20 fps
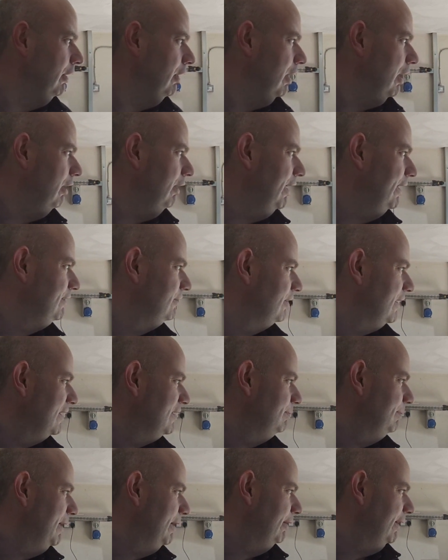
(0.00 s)
Alright, so
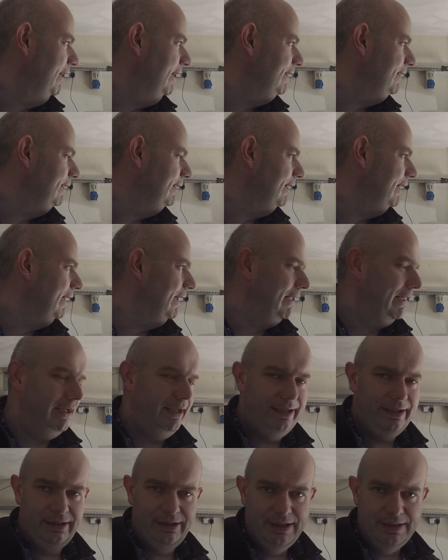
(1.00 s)
that's about it.
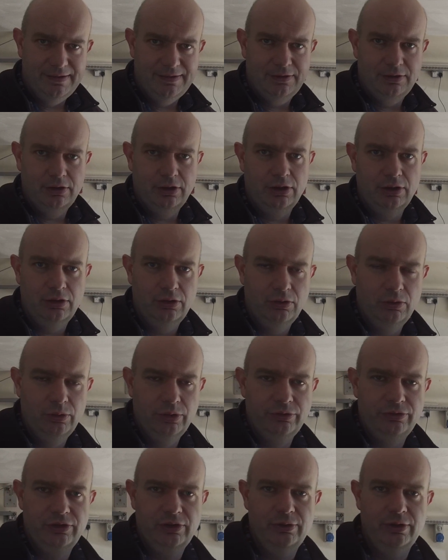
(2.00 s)
Let's
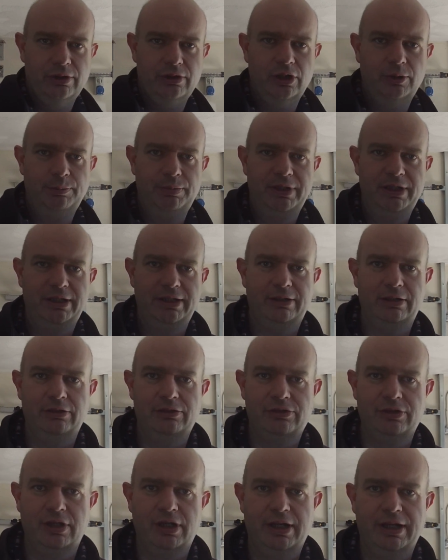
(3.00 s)
go do a couple of little
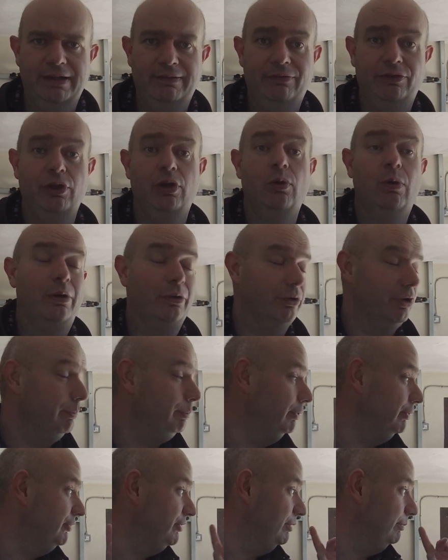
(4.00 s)
drives. Oh, I'm going to
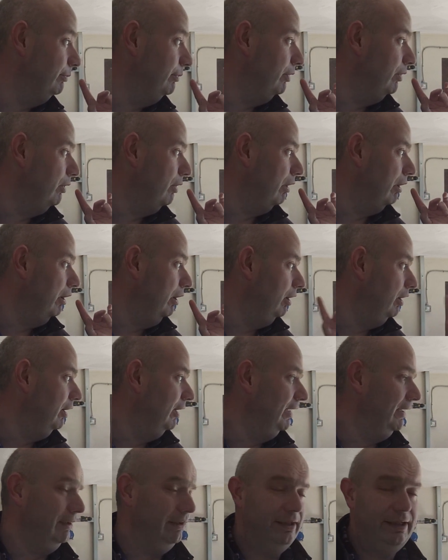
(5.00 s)
put some more
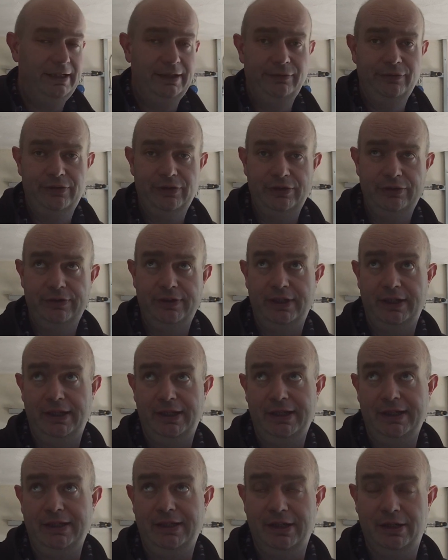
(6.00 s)
oil into
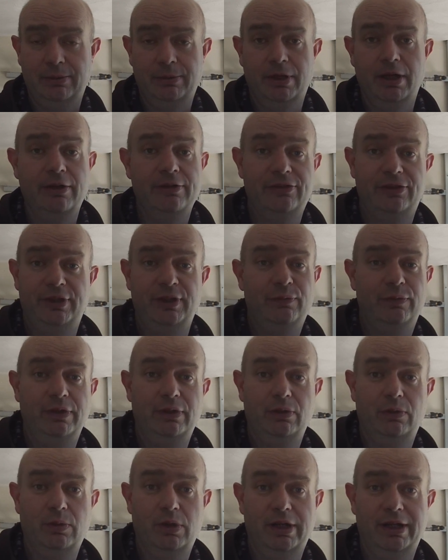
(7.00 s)
the gearbox, see if we
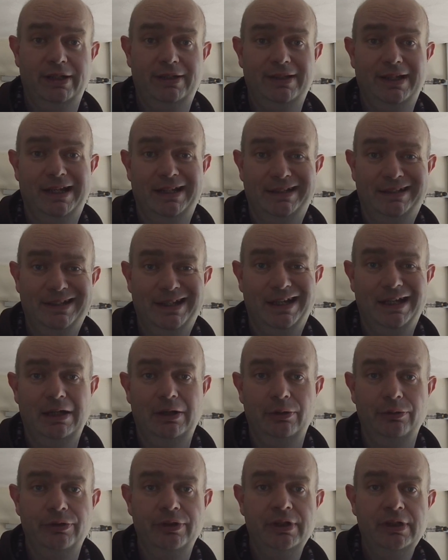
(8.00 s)
can quiet that
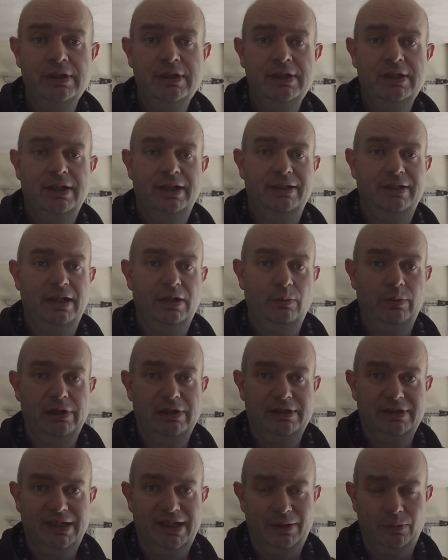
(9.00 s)
down. And then we'll
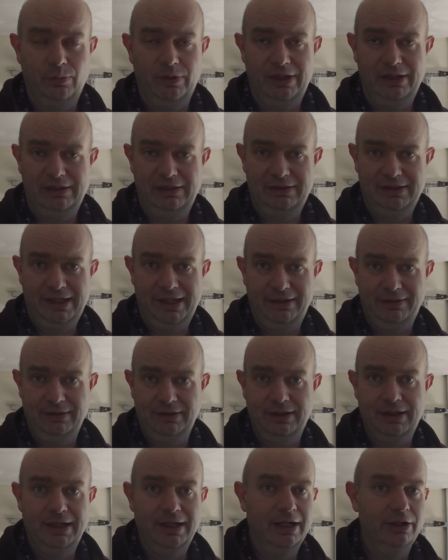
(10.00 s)
take the
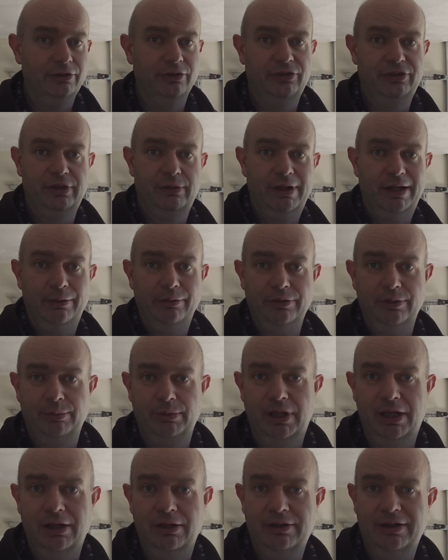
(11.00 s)
car just around the
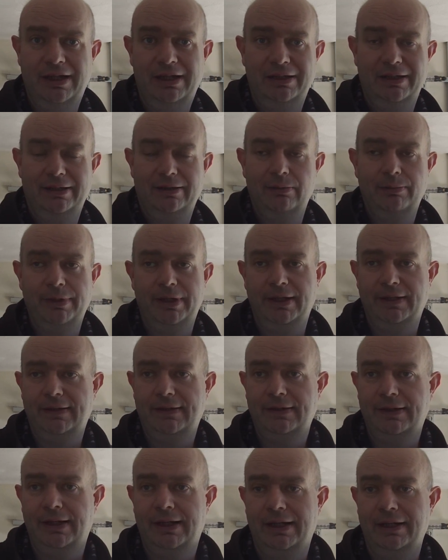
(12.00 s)
block a little
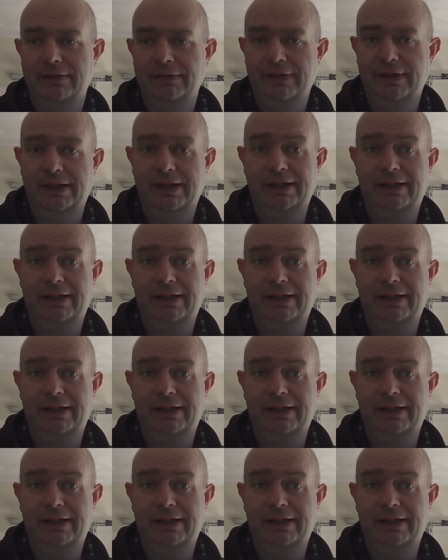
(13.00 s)
bit and